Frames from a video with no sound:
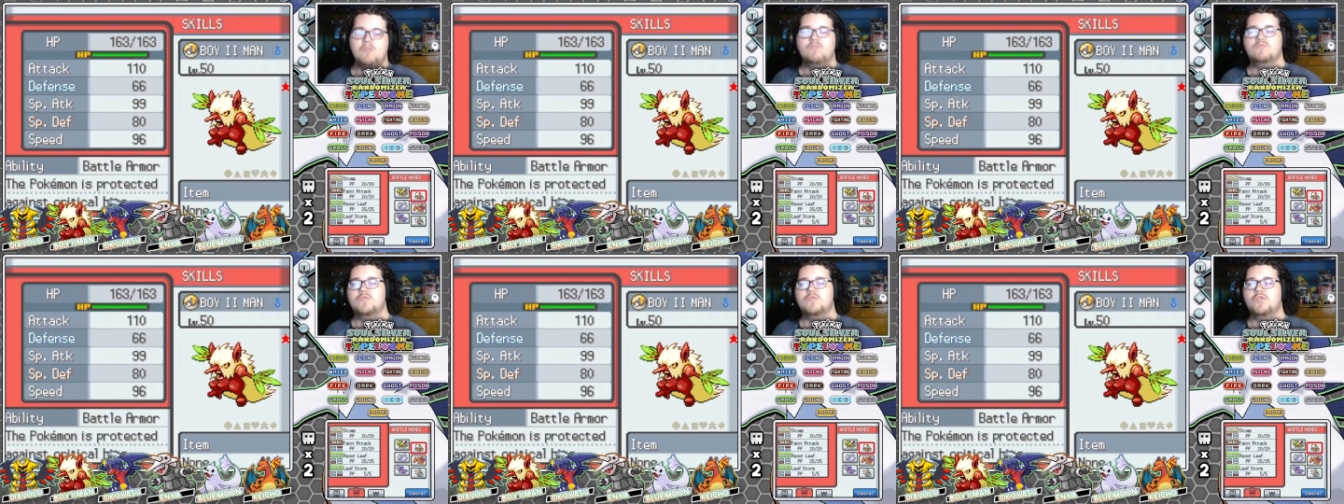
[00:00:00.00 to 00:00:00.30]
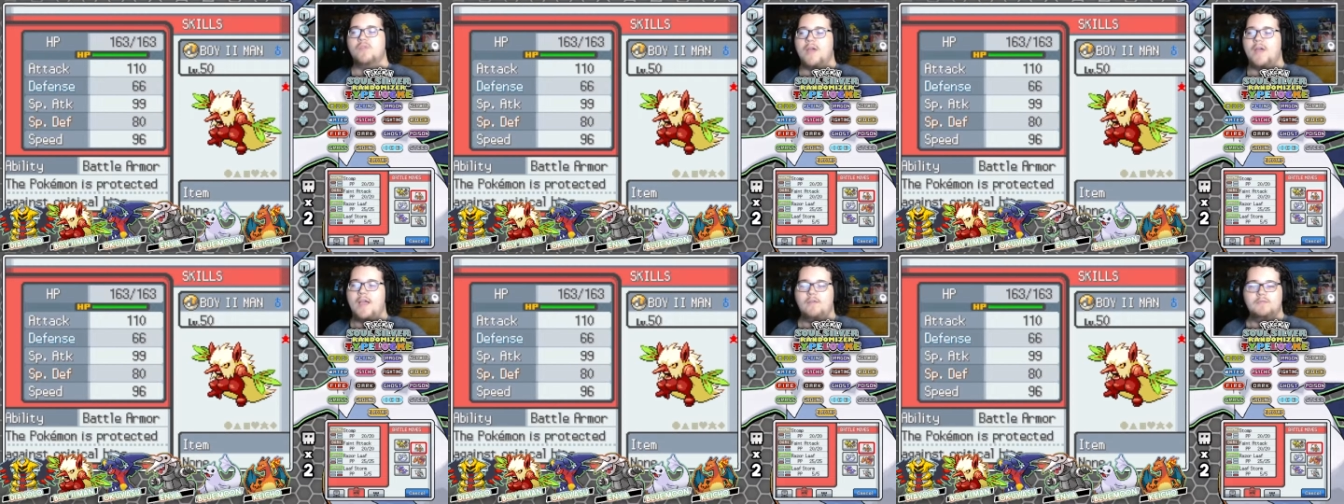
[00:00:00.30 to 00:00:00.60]

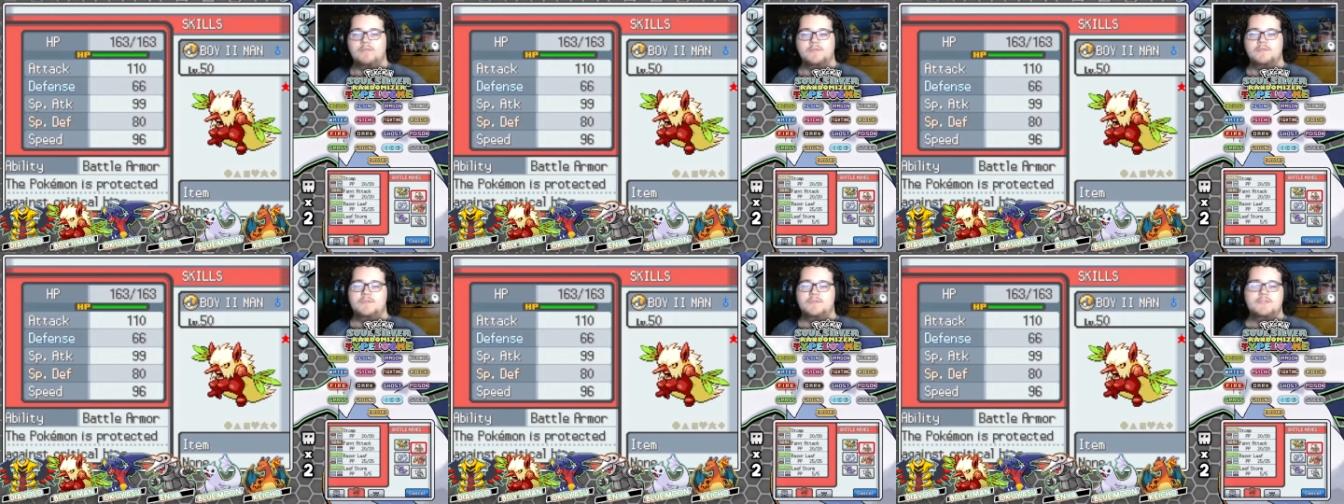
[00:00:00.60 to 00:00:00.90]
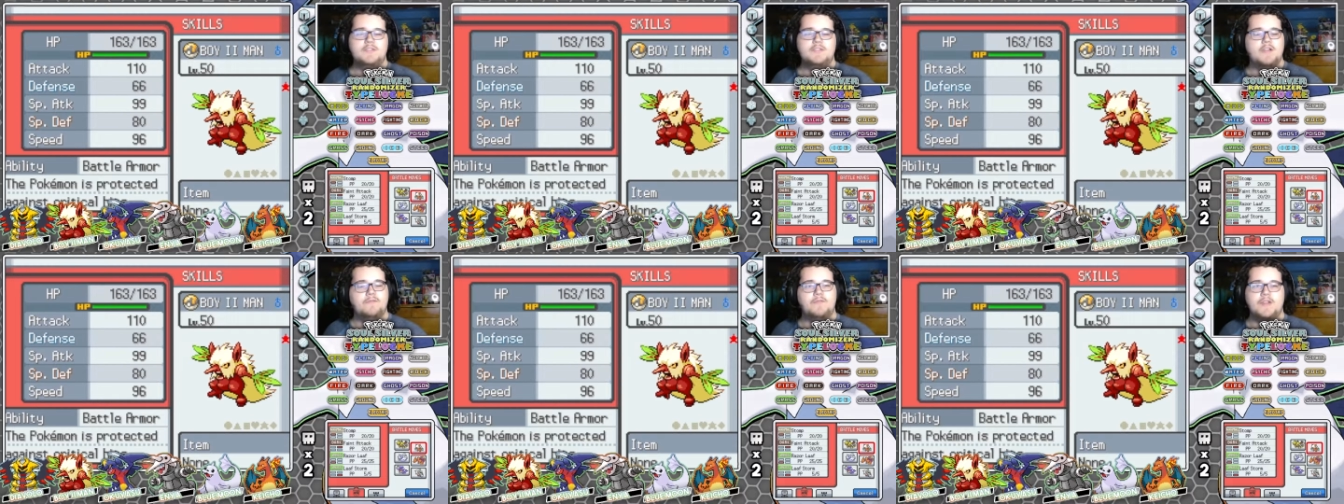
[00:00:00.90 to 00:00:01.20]
ground,
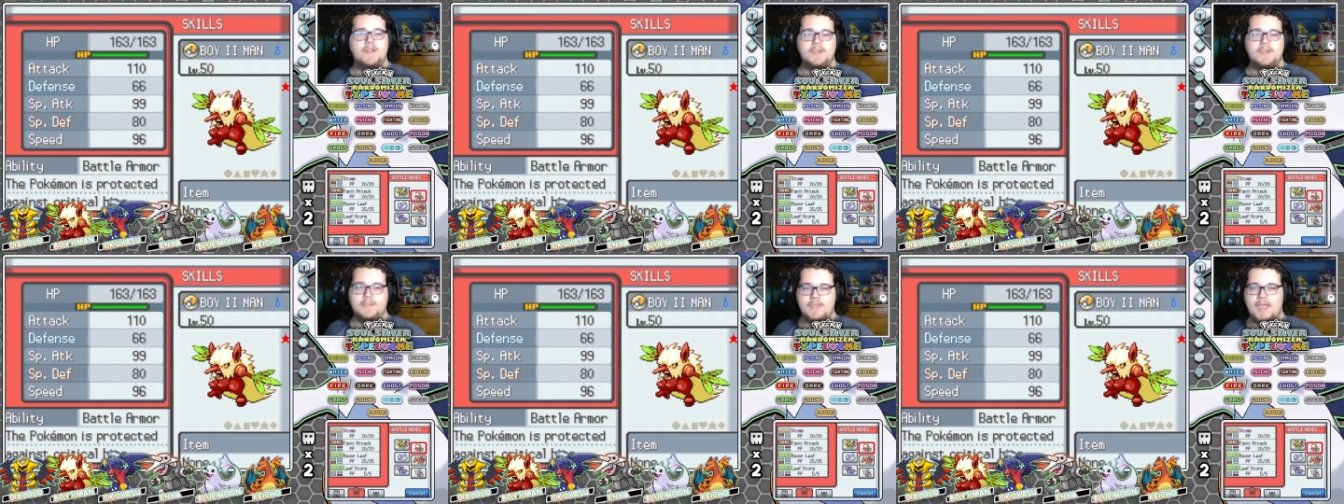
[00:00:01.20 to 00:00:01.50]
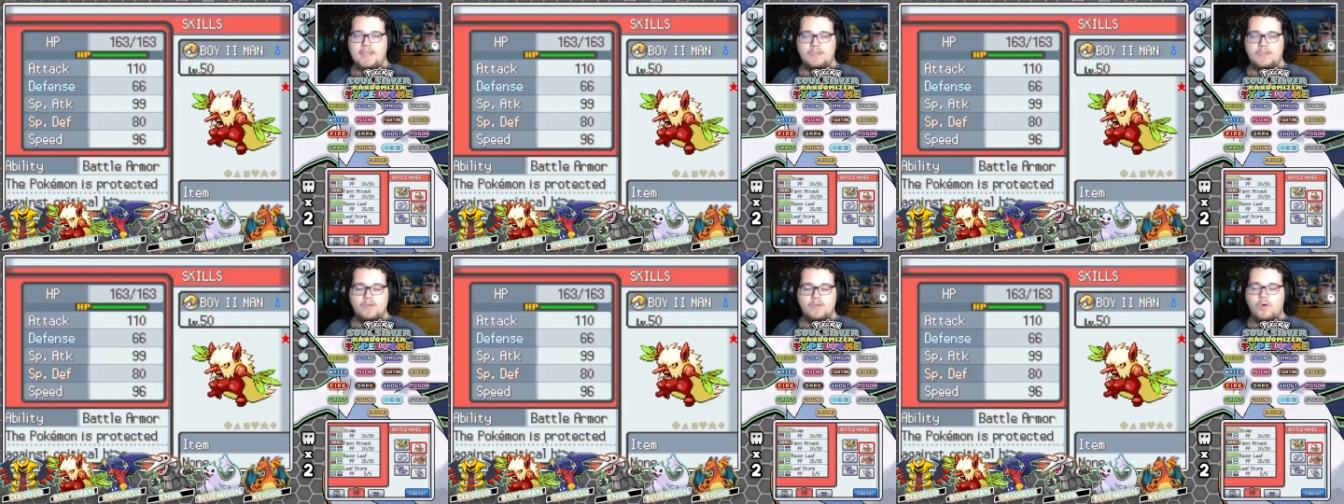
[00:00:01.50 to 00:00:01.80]
stuff like
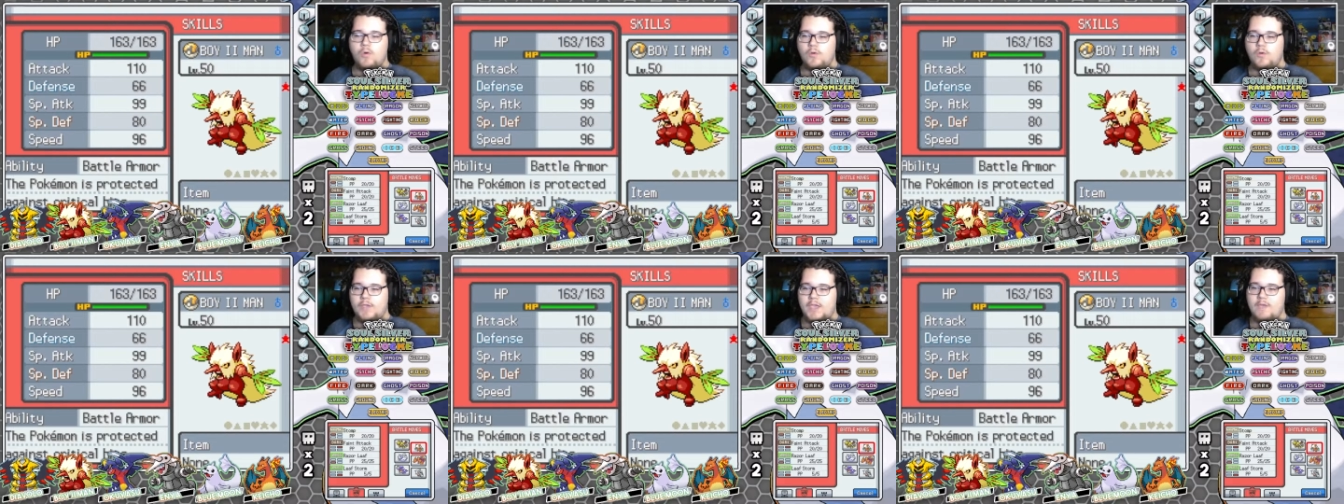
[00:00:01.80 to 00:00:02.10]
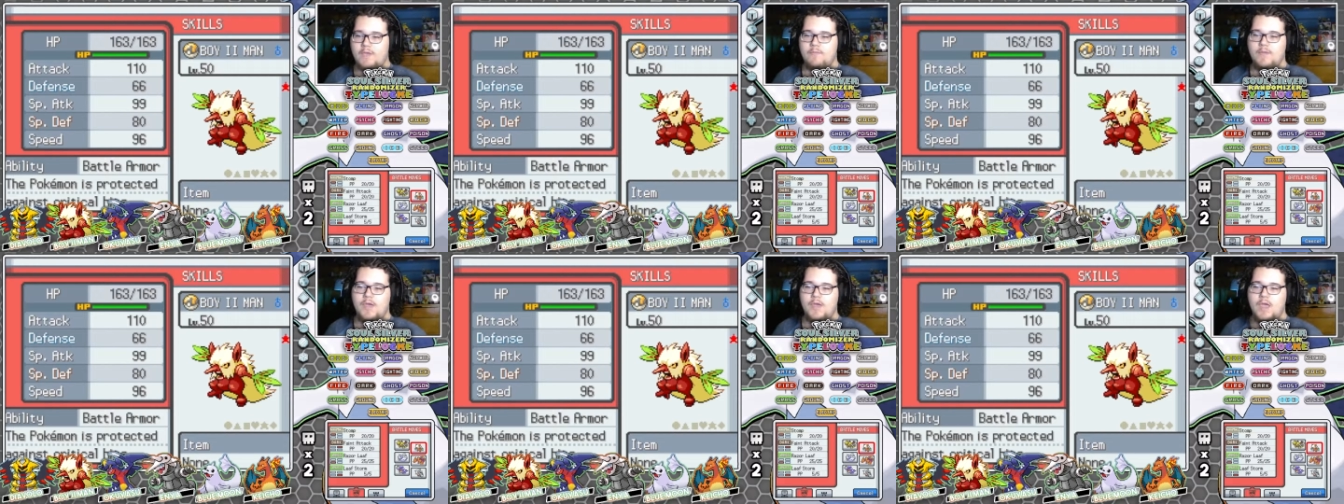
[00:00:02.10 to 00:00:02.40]
that the whole game.